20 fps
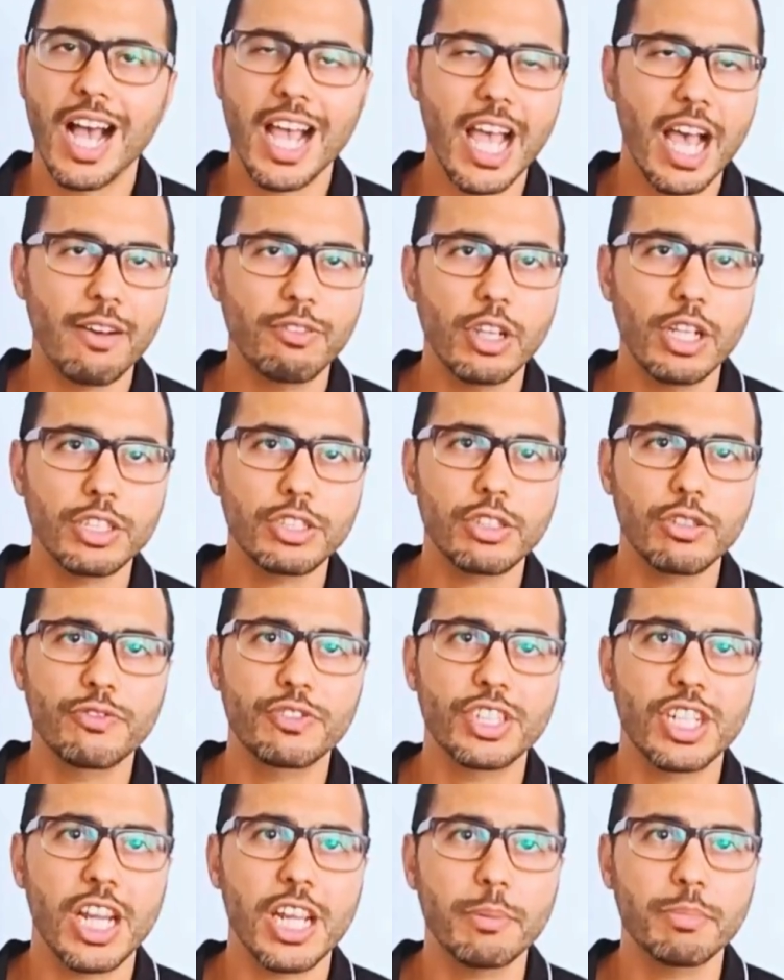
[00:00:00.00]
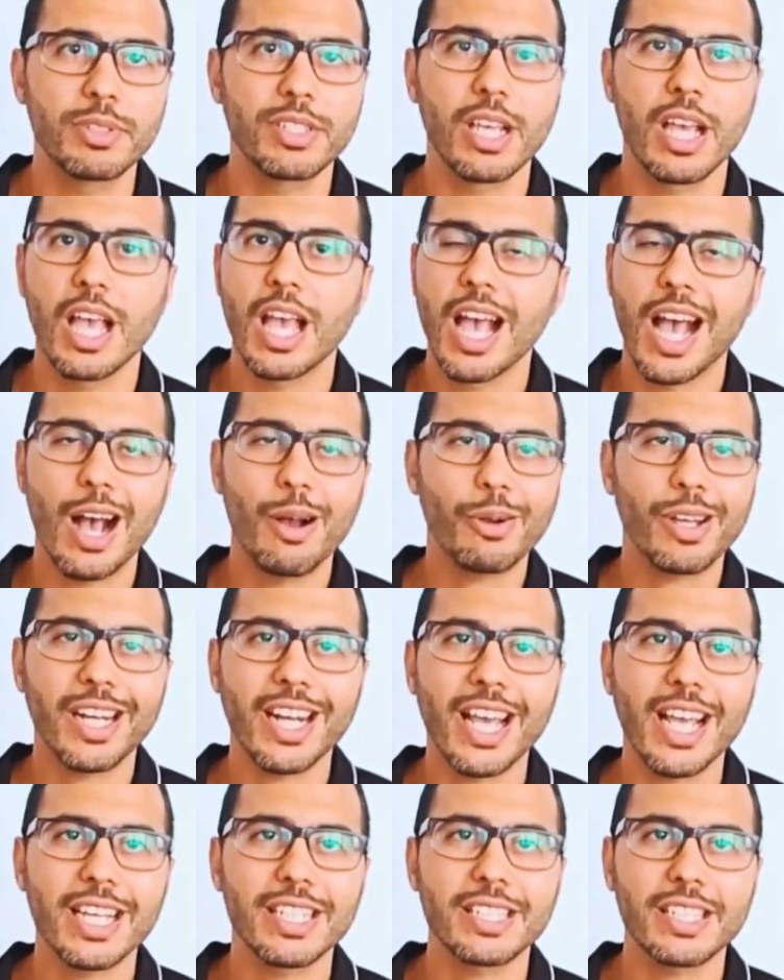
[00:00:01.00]
I have lots of shapes, how
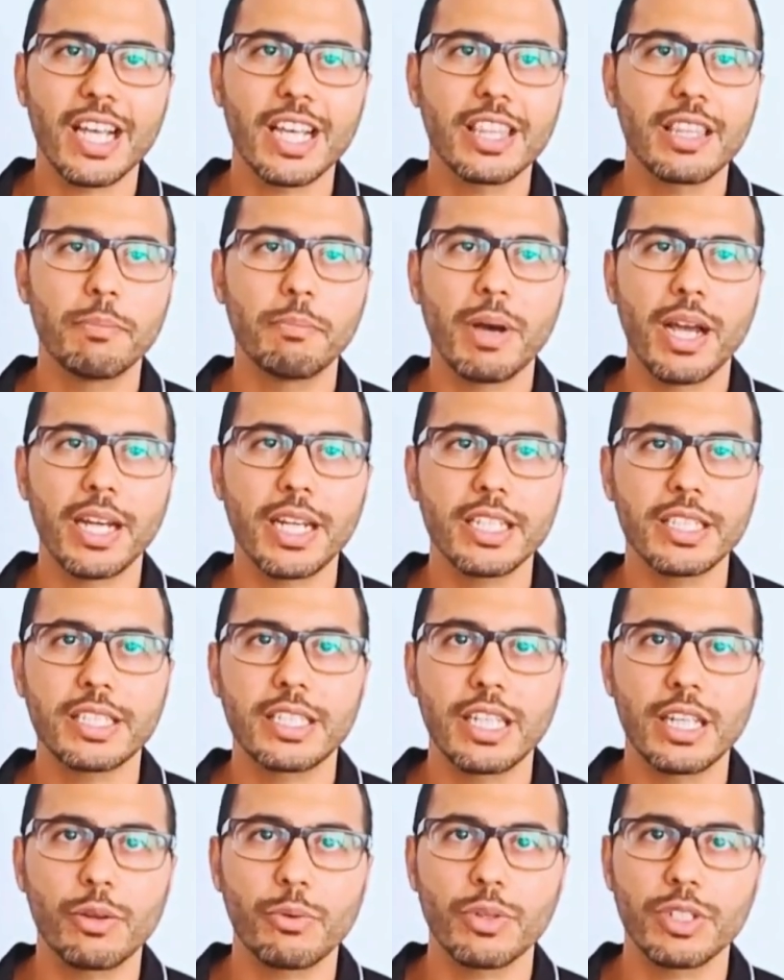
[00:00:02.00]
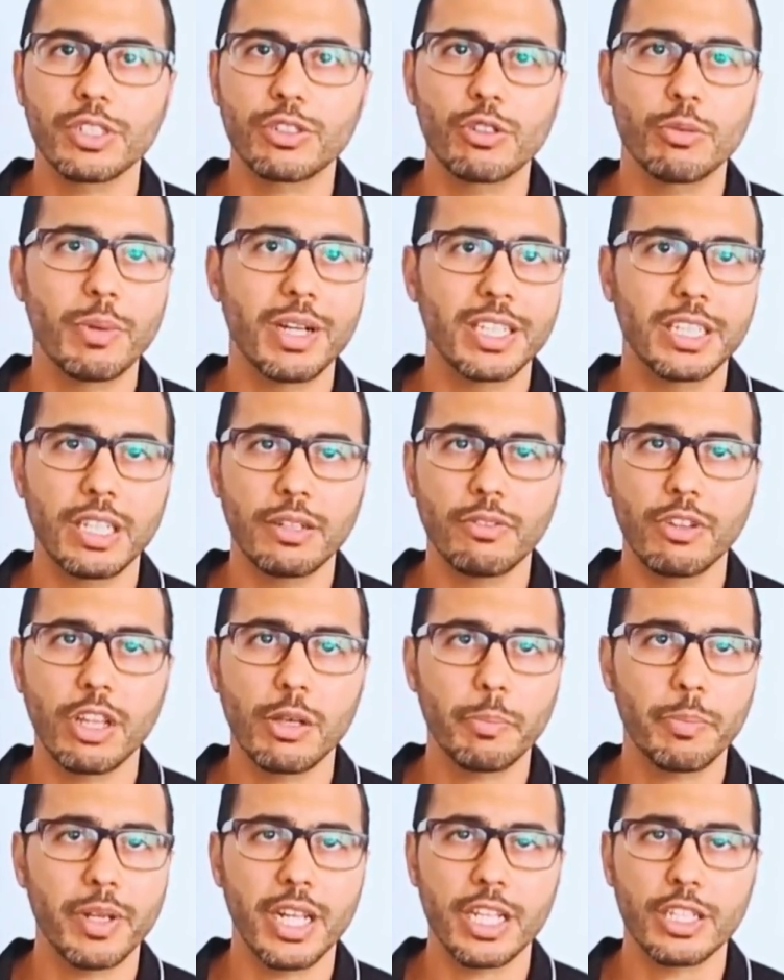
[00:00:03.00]
can I assign the mining sequence to my
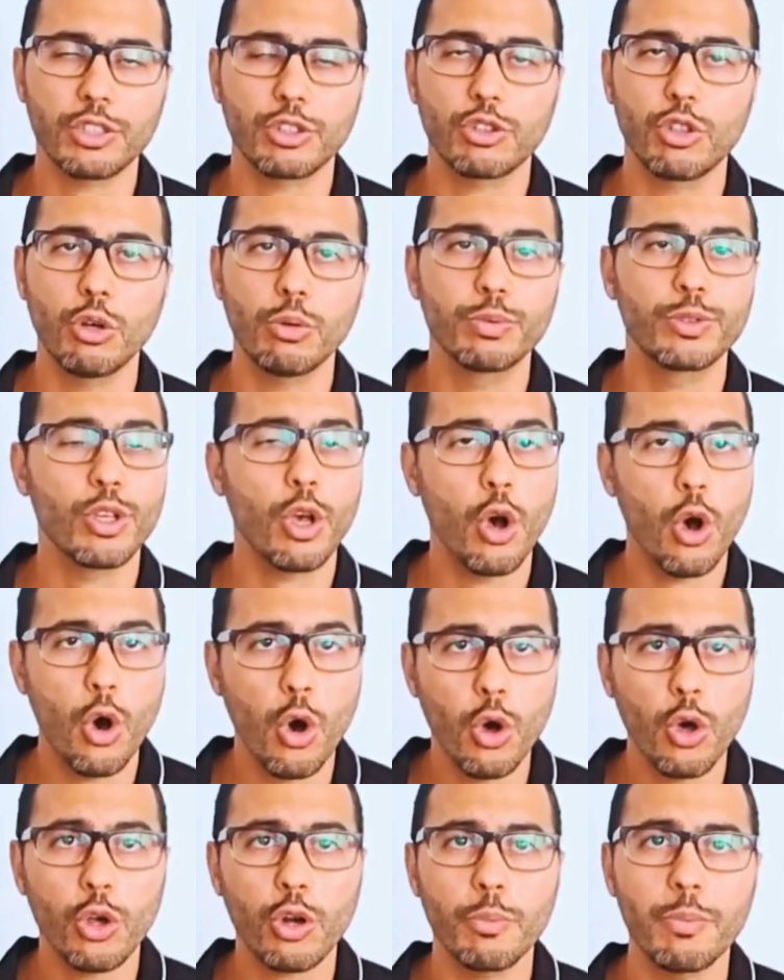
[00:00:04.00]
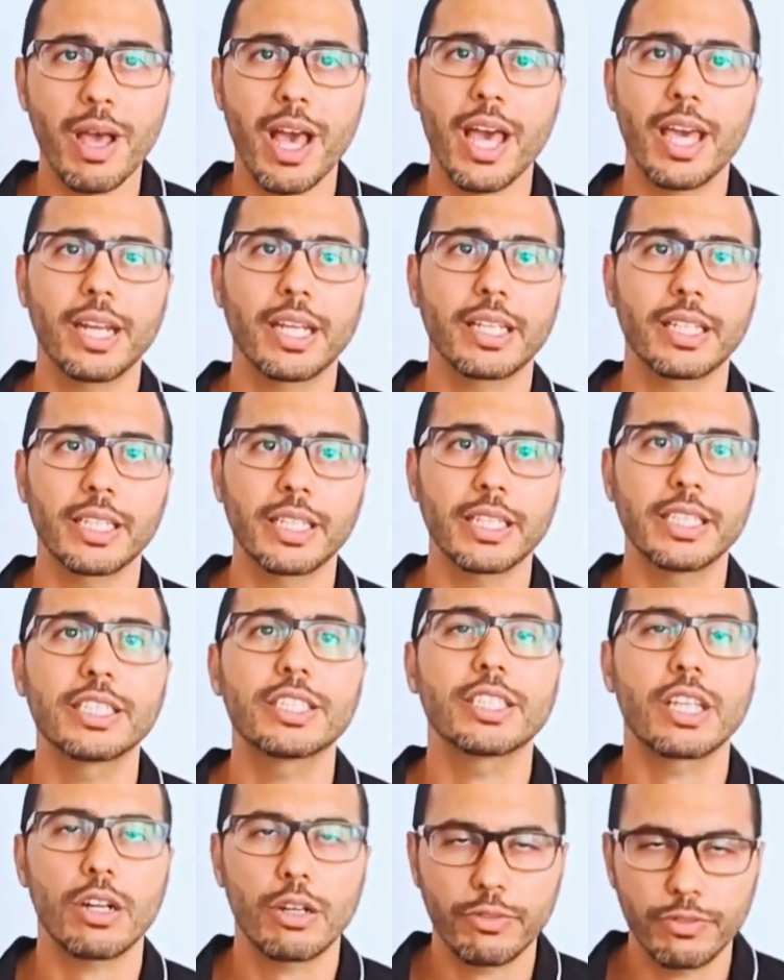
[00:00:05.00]
development and stopes
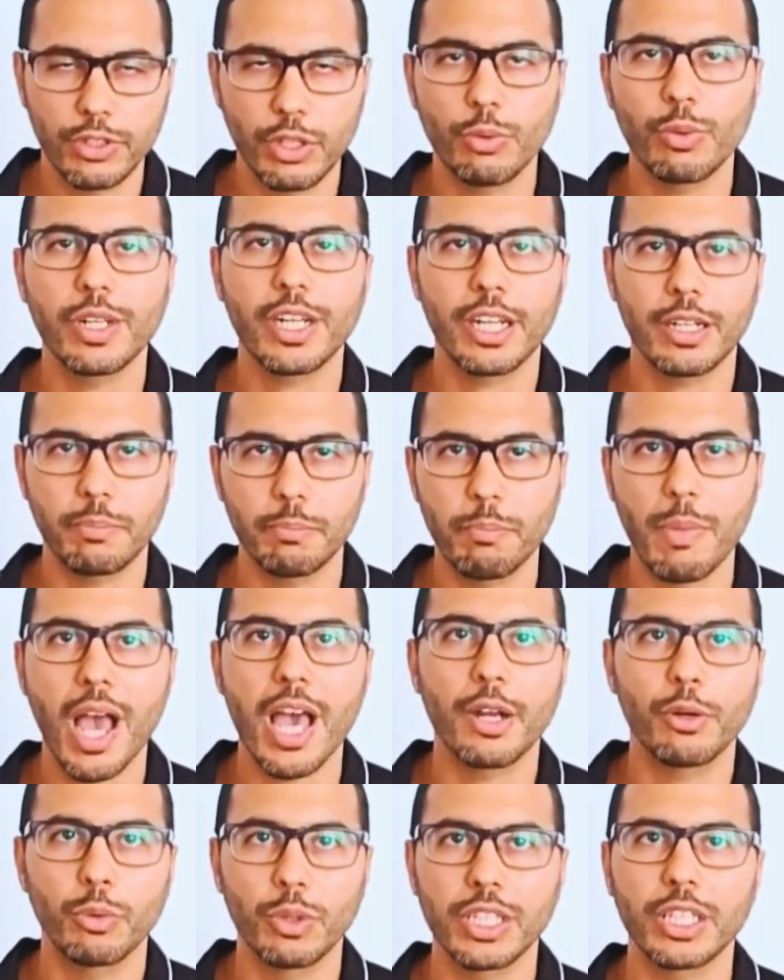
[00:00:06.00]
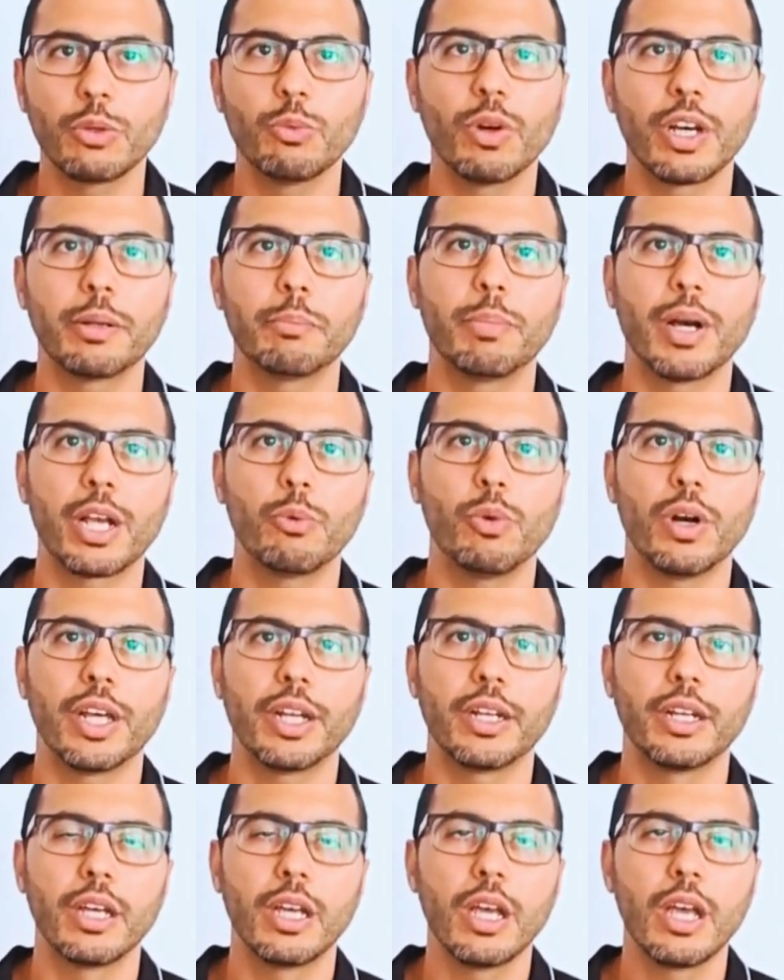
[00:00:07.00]
automatically instead of doing it manually one by
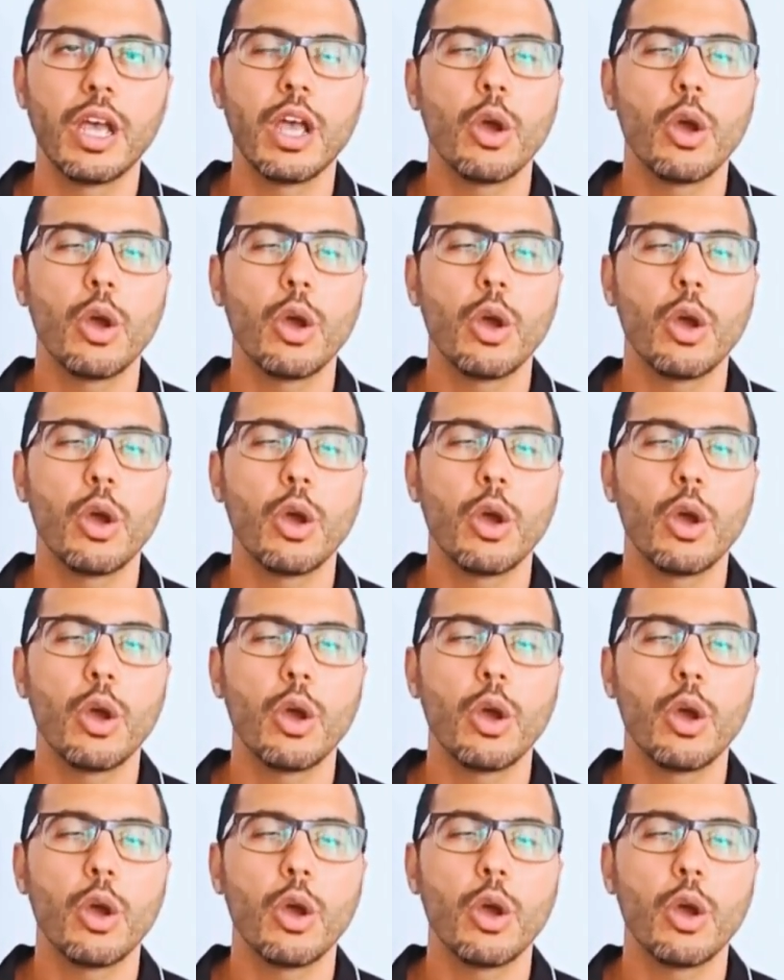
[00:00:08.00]
one?